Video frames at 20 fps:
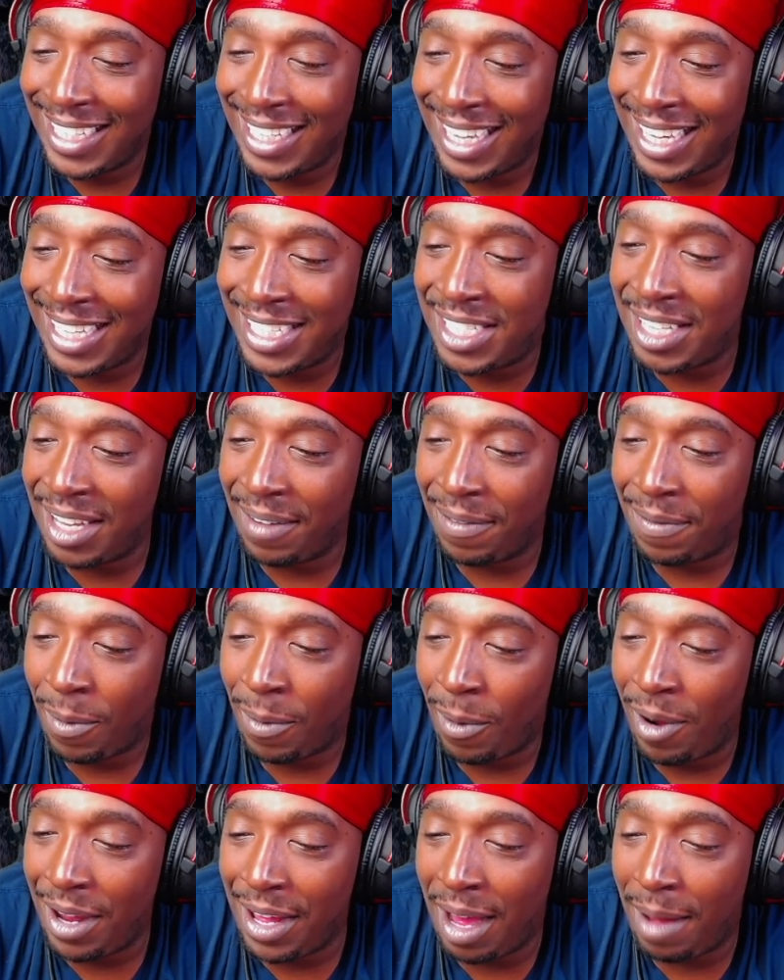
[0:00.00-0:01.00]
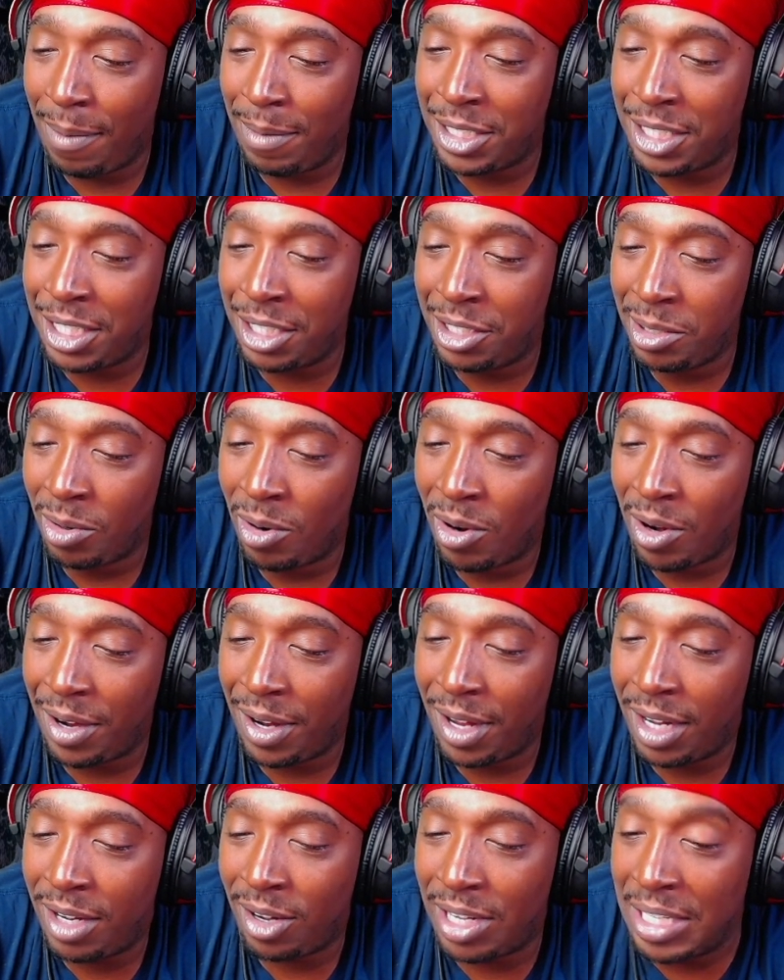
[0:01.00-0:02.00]
I said 40. How much did you order?
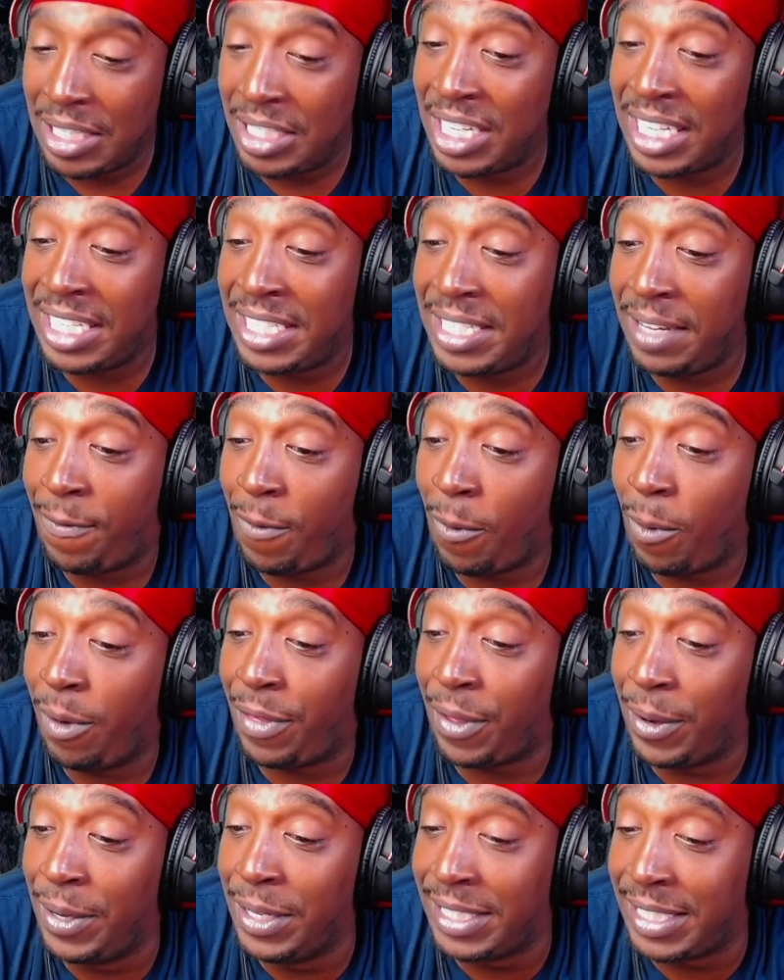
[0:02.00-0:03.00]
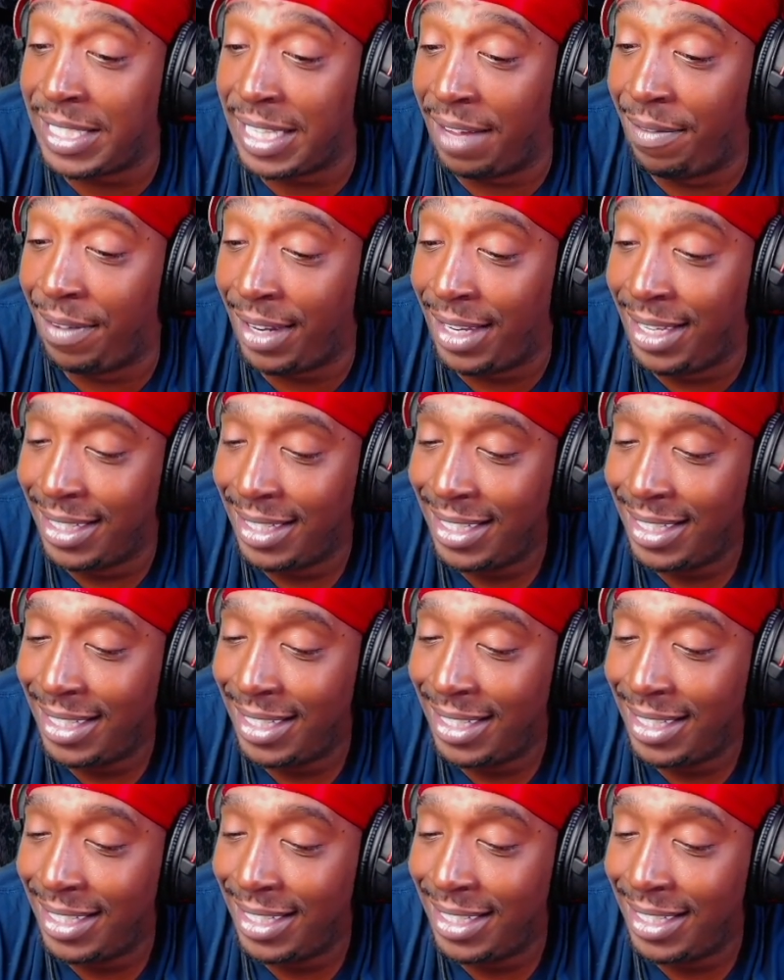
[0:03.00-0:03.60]
It cost 64.37.